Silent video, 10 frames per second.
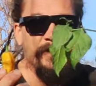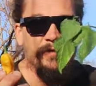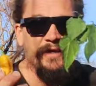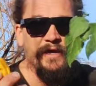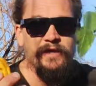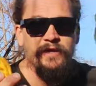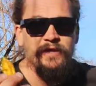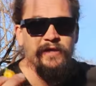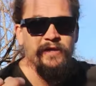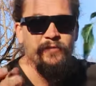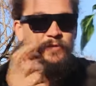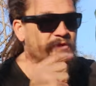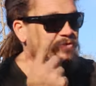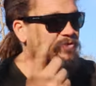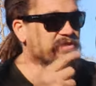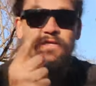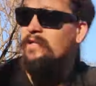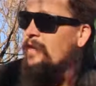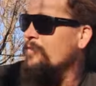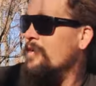Okay? When these were still
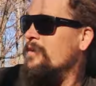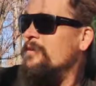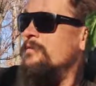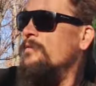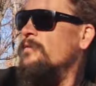out here,